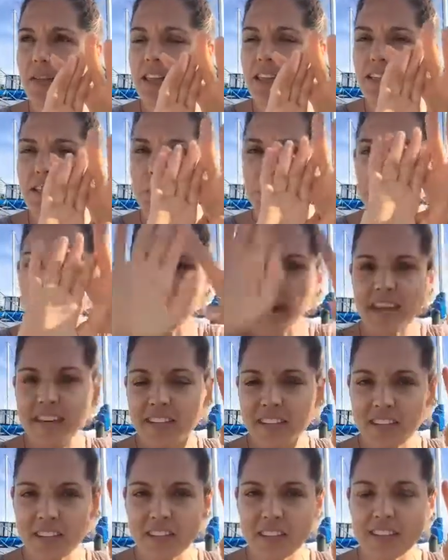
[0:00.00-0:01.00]

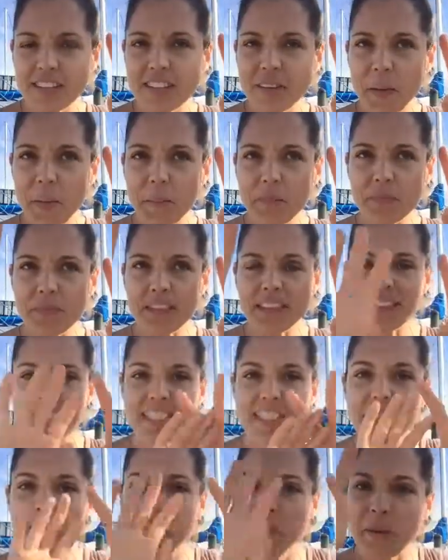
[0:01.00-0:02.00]
mental
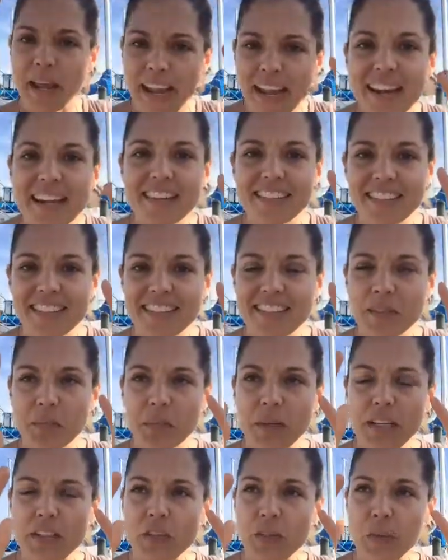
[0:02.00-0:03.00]
space
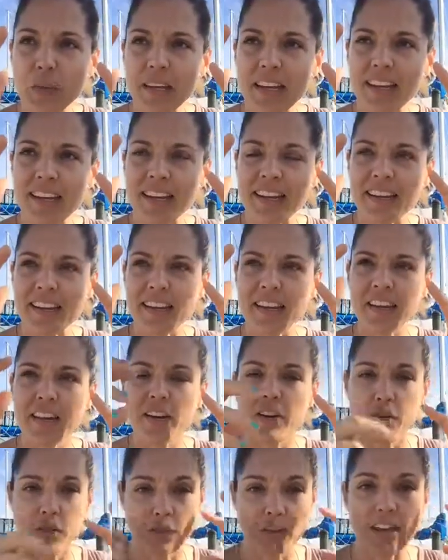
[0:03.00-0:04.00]
between
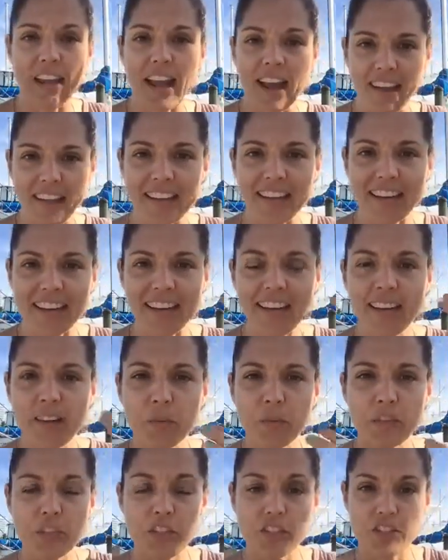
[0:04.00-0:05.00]
reality,
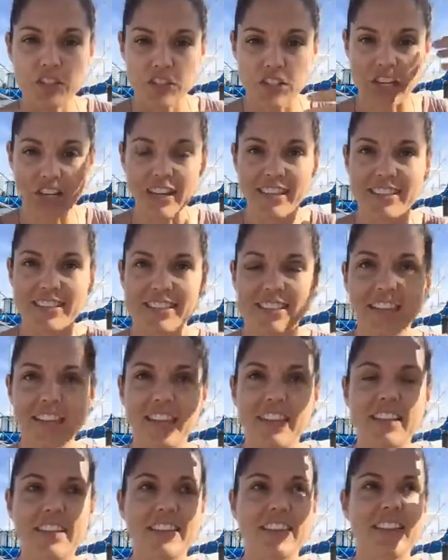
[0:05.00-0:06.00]
which is just
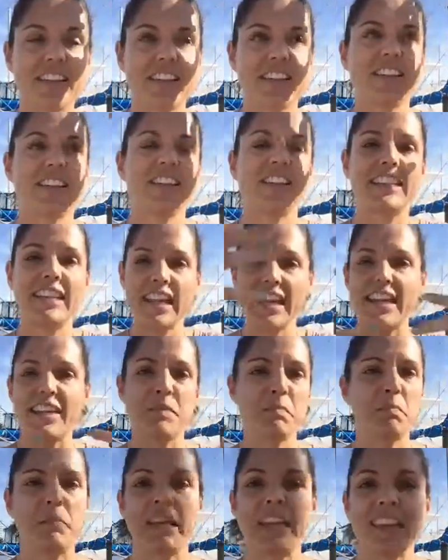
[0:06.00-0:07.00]
the
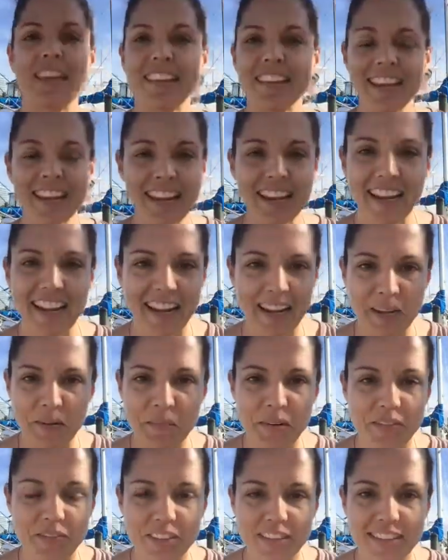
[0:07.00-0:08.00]
light being that I am
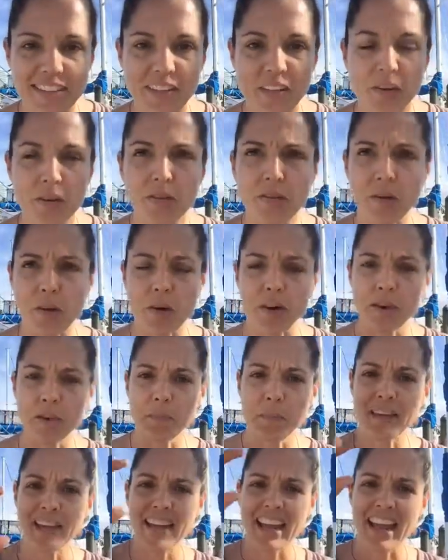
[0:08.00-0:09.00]
in physical
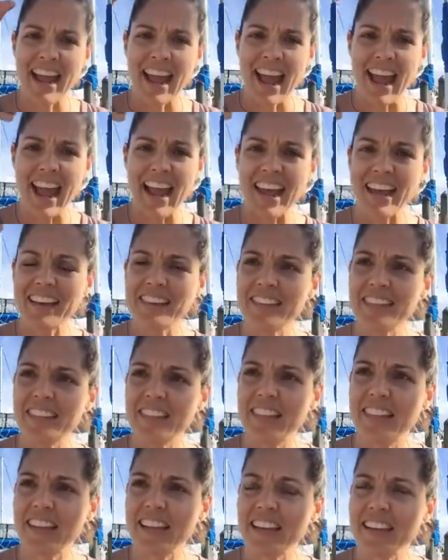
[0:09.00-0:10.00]
form, and
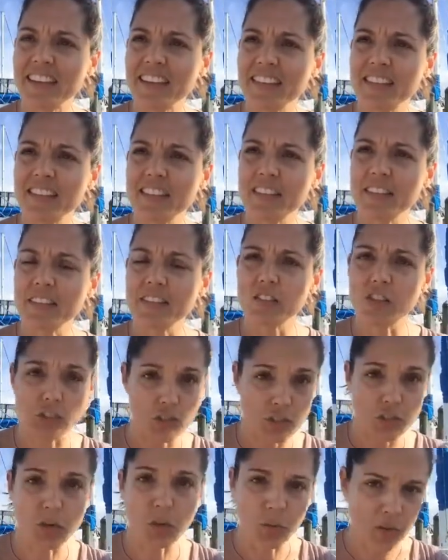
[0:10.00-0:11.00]
this
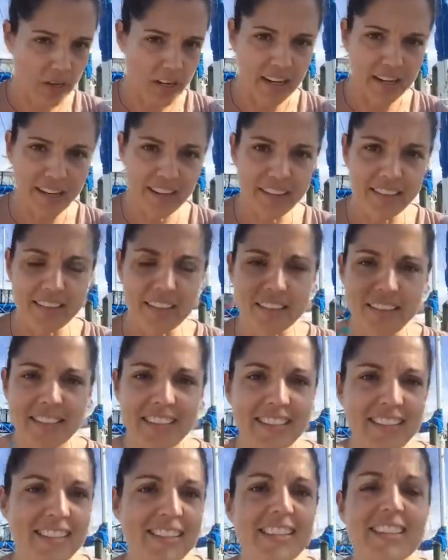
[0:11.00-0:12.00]
story, this
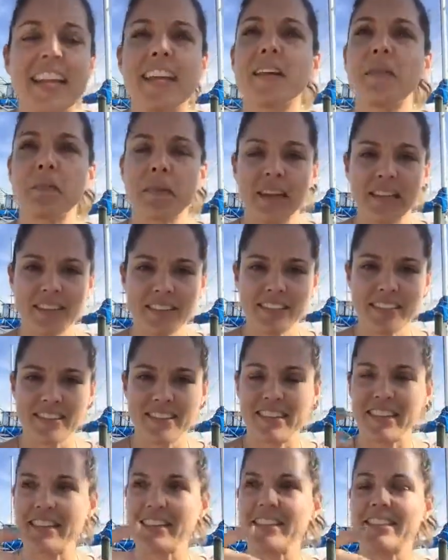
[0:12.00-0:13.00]
statement,
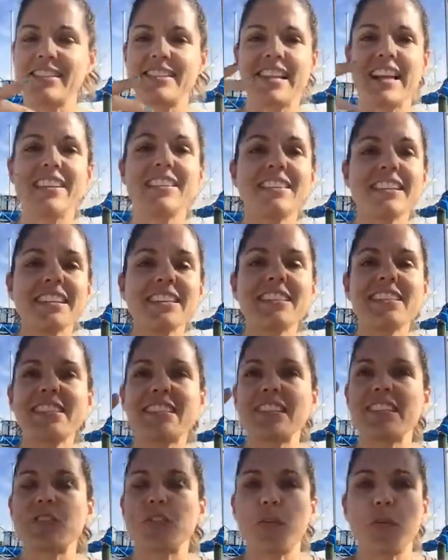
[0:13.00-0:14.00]
this sentence,
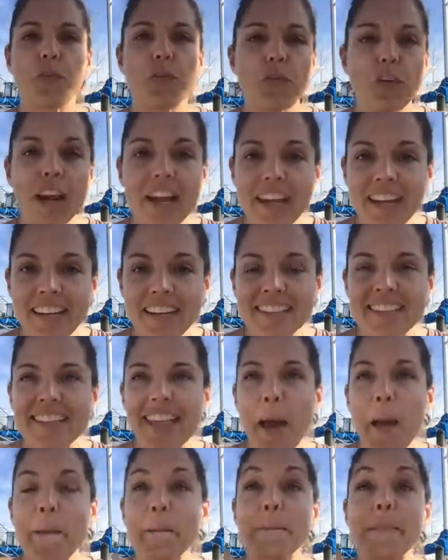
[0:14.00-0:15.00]
this phrase
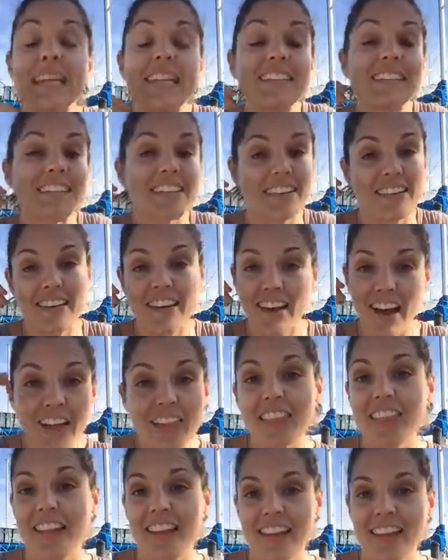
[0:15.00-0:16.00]
that means
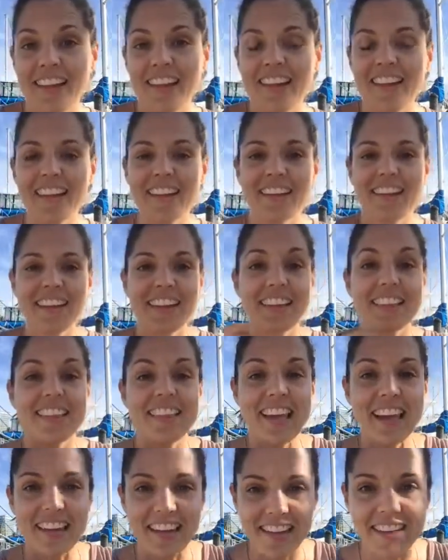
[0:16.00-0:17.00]
nothing,
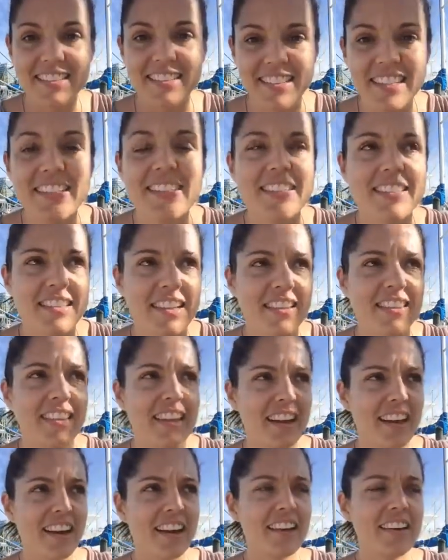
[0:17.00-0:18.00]
that exists in
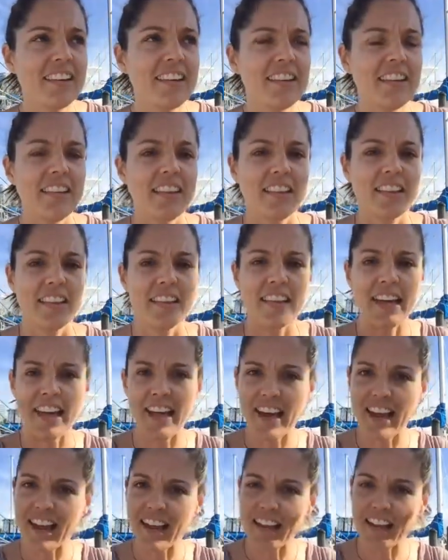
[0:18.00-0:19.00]
there, that
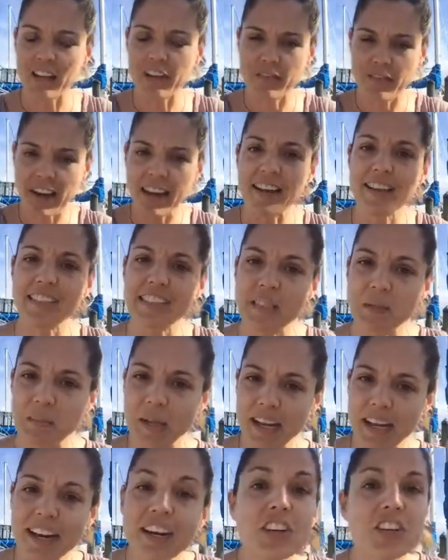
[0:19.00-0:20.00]
I invest my
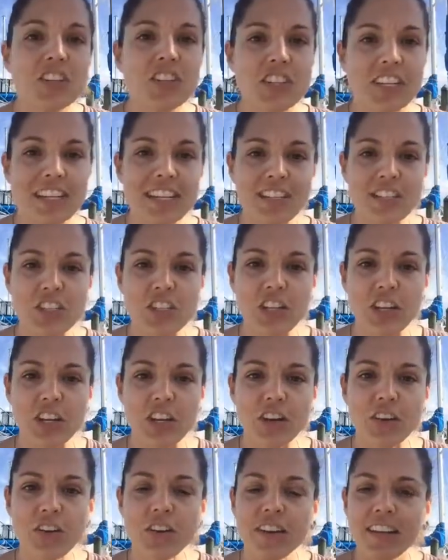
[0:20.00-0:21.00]
energy
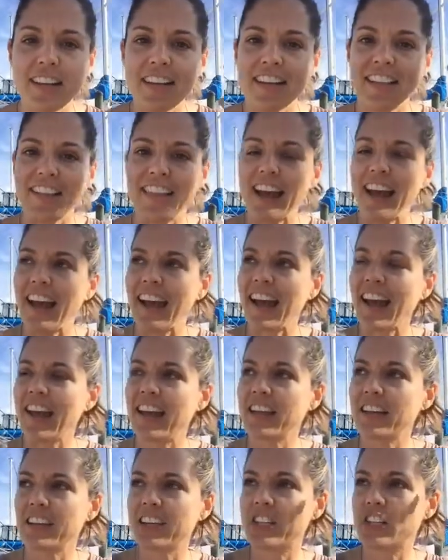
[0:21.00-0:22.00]
into, that
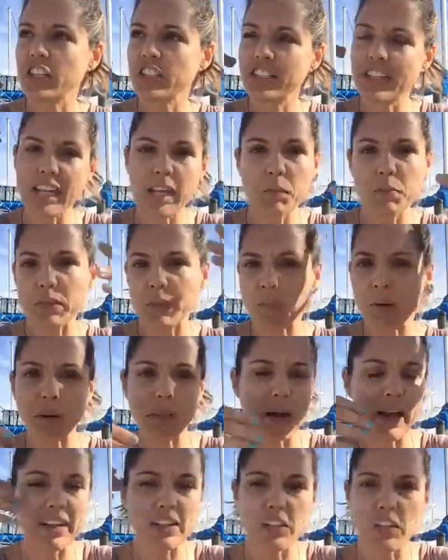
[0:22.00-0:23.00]
just keeps
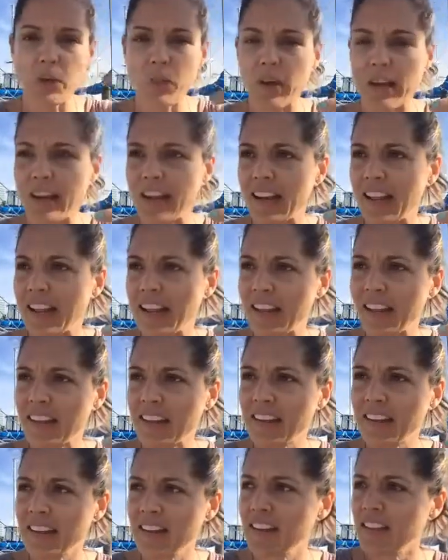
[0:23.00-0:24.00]
perpetuating
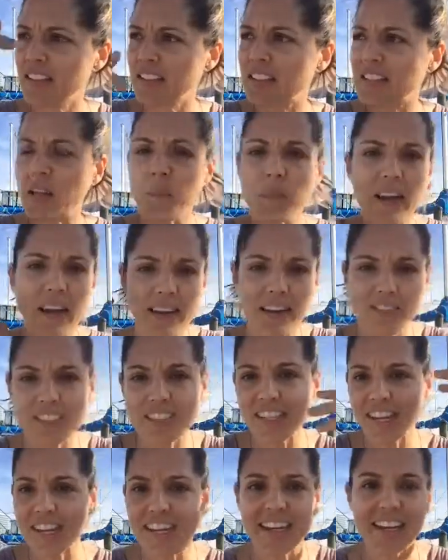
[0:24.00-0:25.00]
some kind of
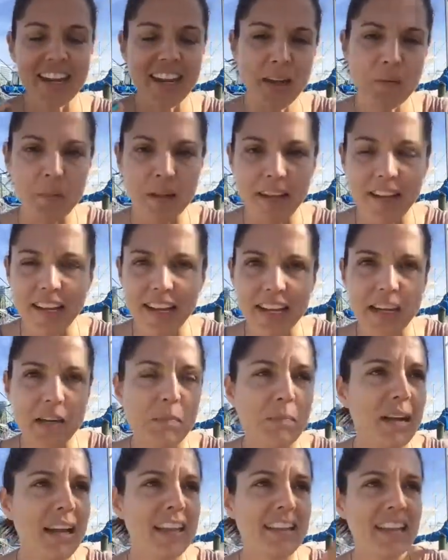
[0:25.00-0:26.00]
dynamic in
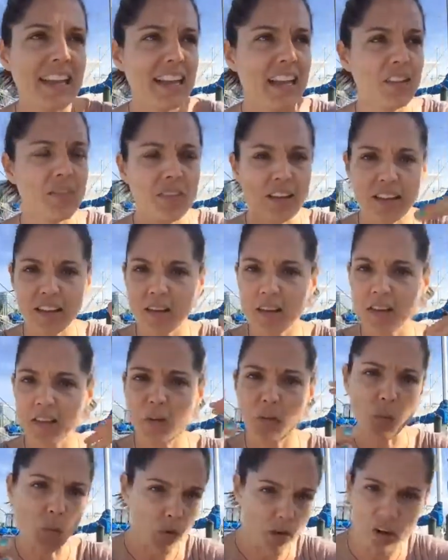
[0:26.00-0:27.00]
my life, in the
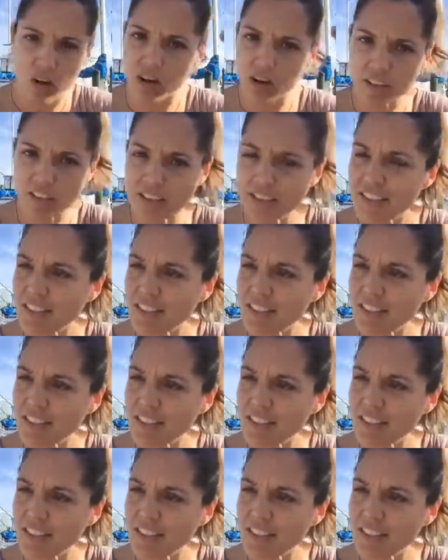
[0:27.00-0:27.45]
world,